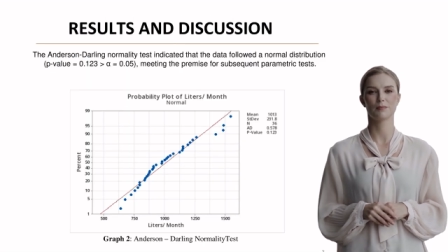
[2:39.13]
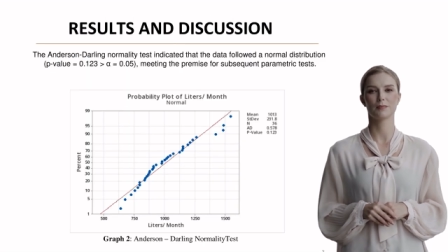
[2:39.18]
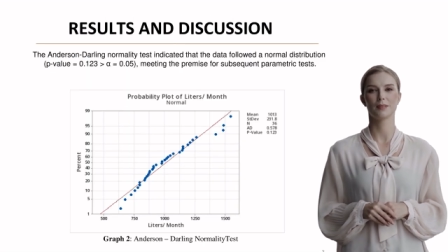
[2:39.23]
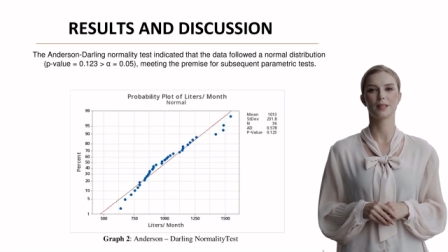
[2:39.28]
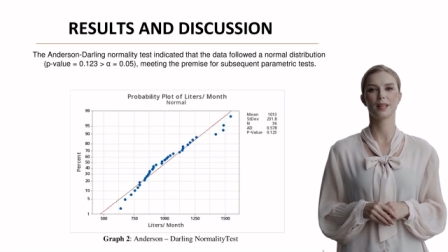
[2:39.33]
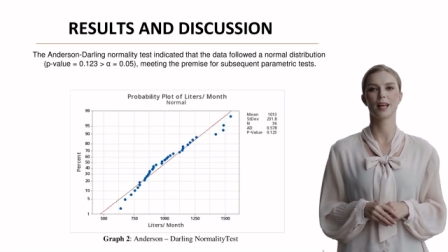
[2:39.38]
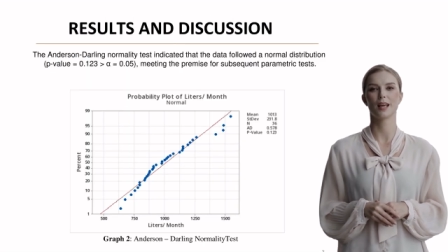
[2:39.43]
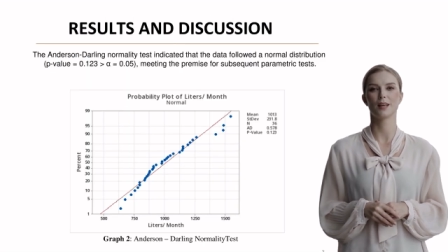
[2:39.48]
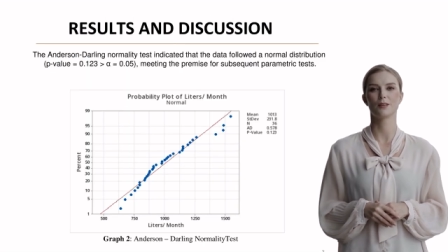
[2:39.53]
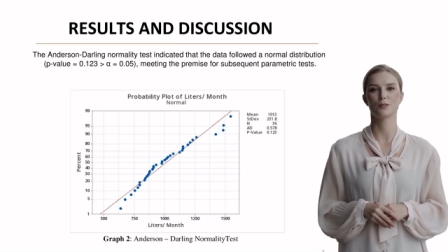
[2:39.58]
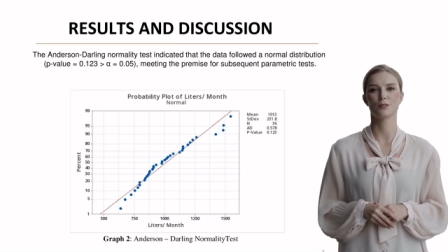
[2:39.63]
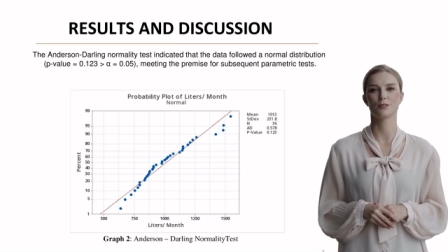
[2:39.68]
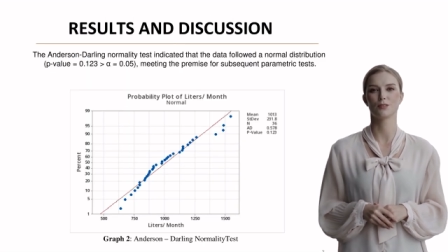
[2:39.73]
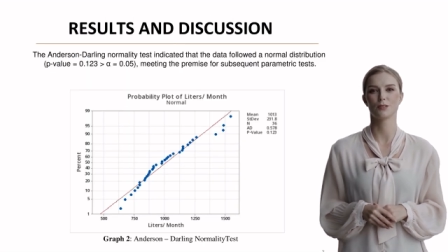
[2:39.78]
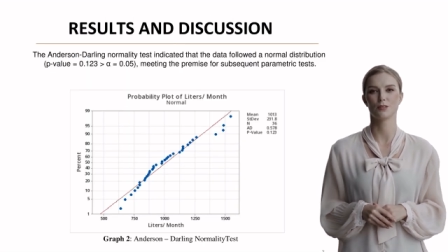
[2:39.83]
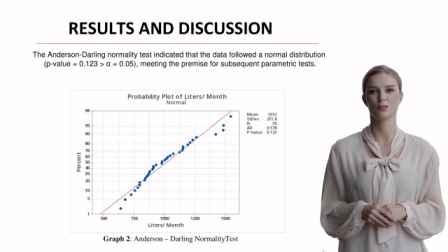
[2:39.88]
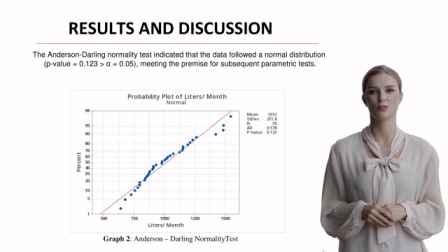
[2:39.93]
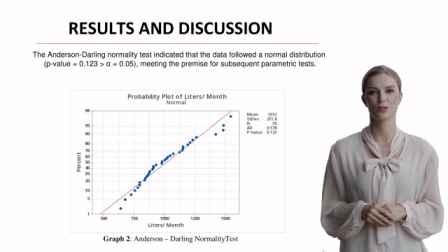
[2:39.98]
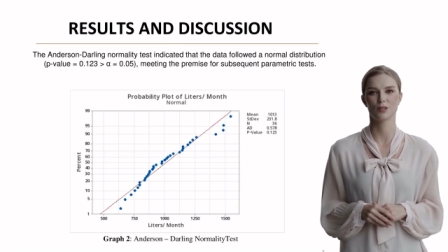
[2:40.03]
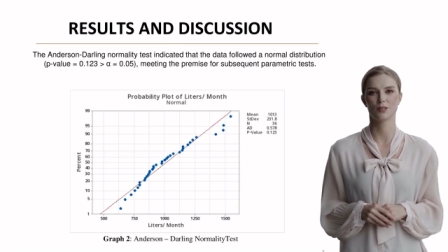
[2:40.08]
The
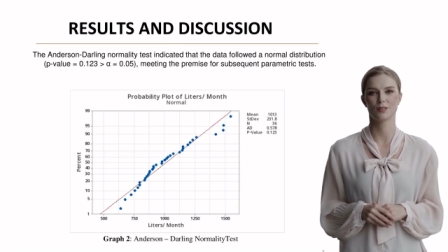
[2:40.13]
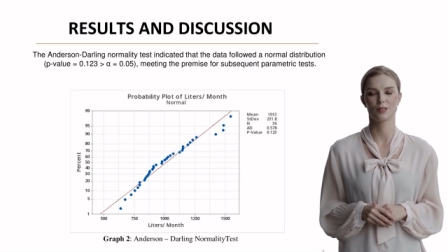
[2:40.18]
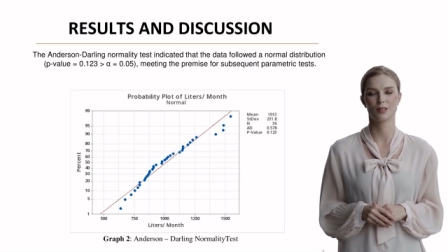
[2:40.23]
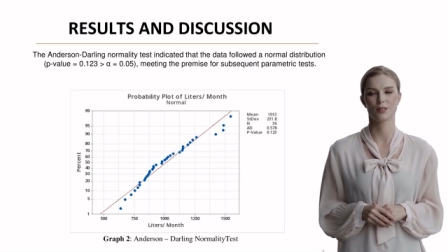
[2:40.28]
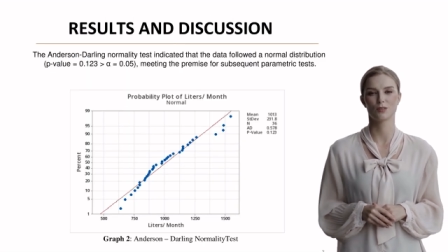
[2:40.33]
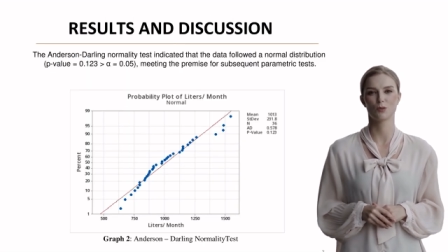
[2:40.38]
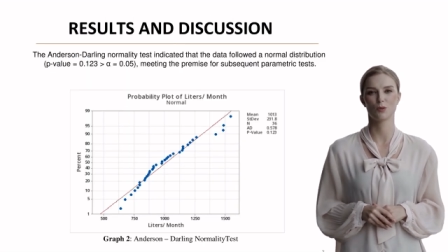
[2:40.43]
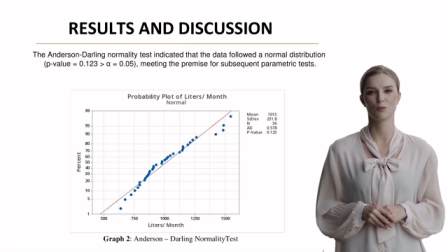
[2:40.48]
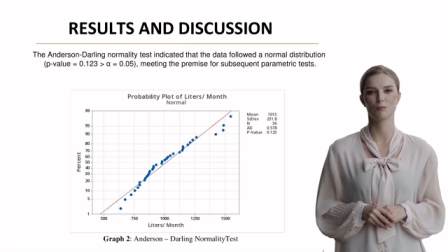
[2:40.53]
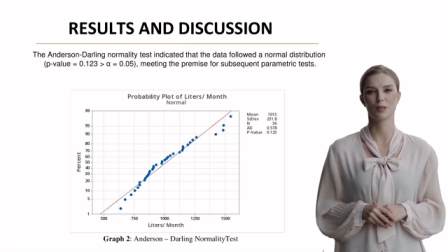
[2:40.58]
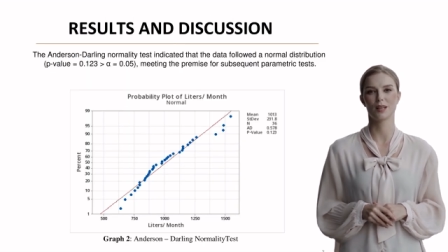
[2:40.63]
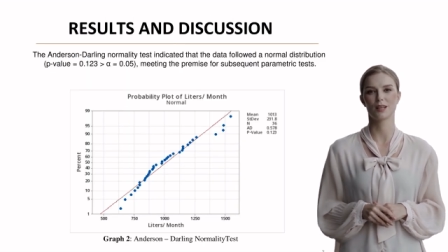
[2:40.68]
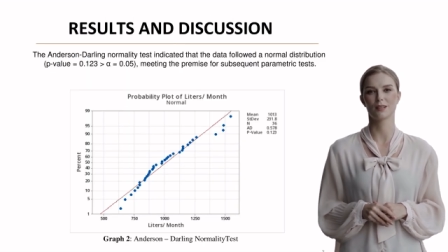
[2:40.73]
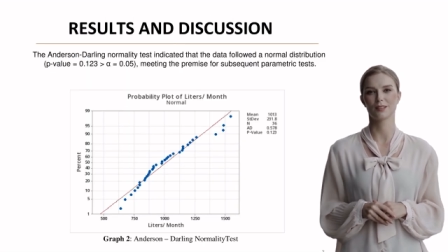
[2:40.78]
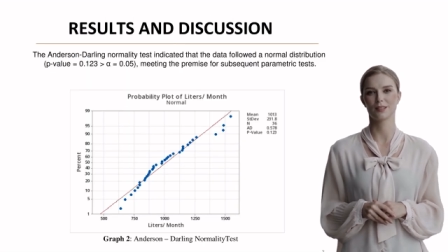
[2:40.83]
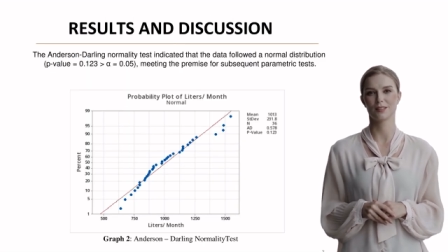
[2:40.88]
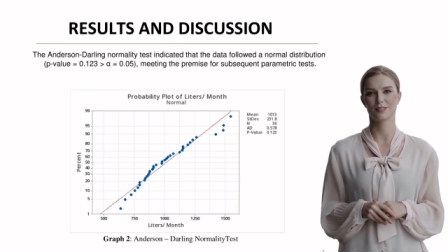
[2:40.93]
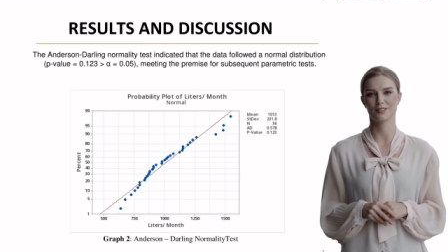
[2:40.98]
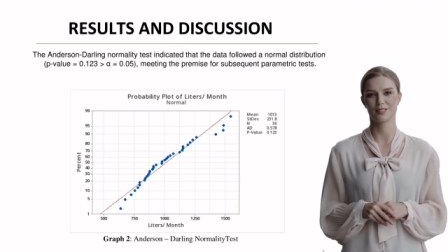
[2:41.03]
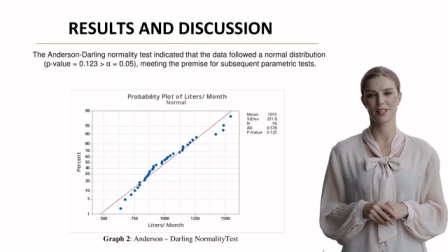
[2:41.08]
Anderson-Darling
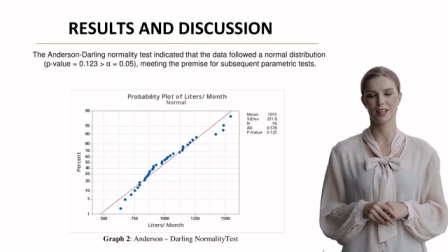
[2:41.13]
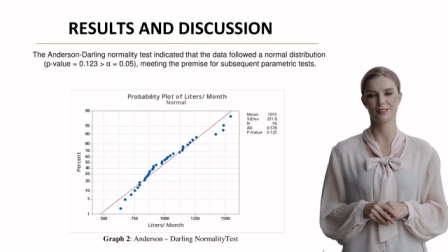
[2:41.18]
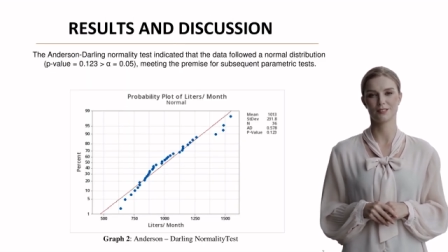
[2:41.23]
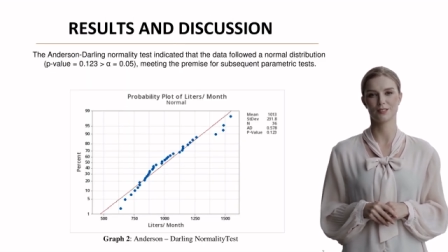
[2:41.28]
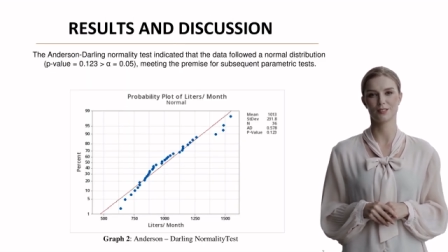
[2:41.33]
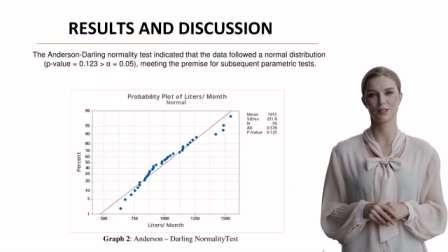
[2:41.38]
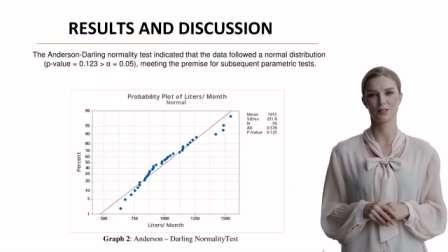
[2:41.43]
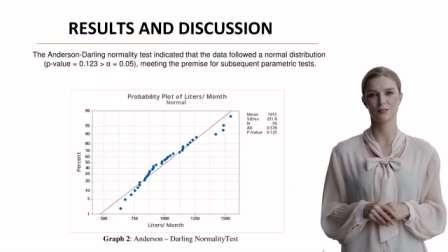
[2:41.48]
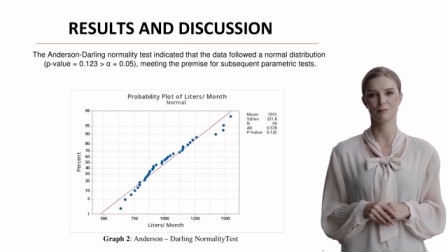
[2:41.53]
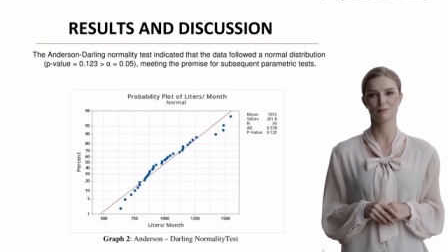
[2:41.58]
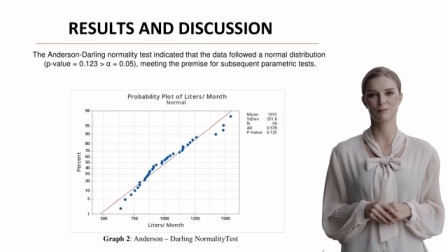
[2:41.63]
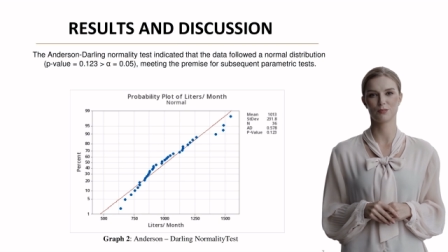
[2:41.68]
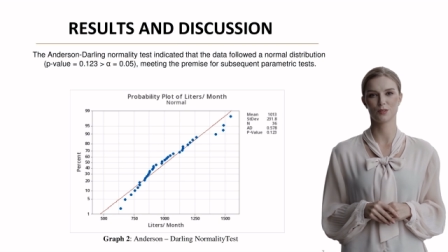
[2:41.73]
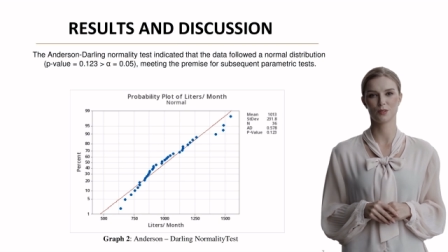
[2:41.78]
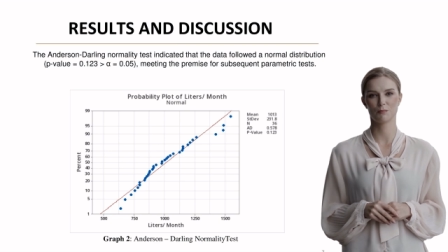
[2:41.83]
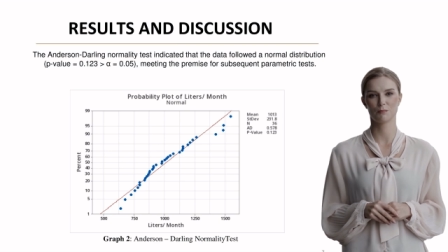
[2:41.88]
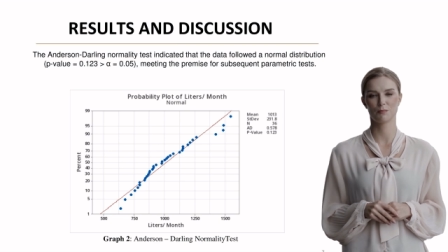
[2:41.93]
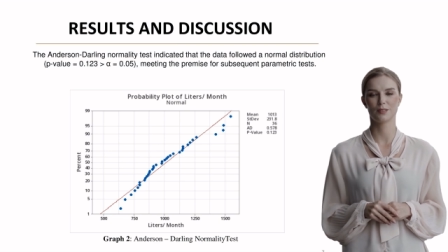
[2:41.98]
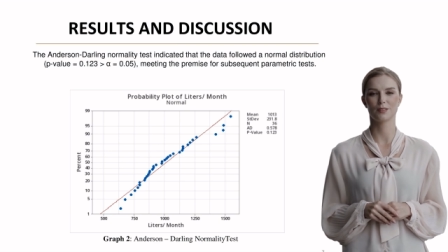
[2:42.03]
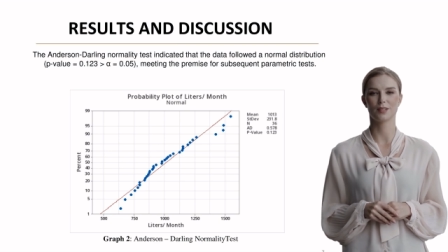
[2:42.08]
normality test
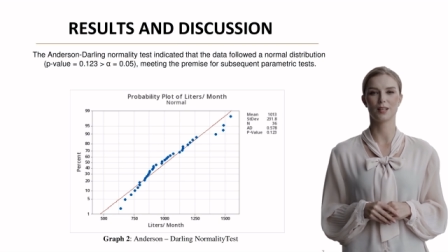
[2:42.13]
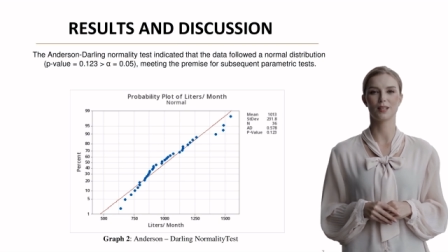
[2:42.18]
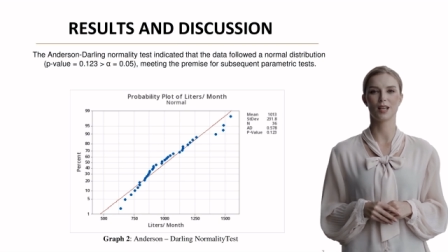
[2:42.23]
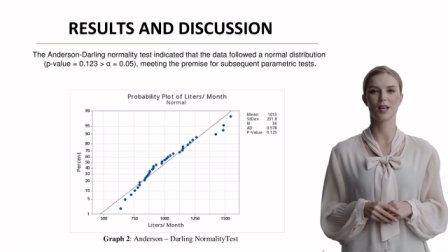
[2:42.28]
confirmed that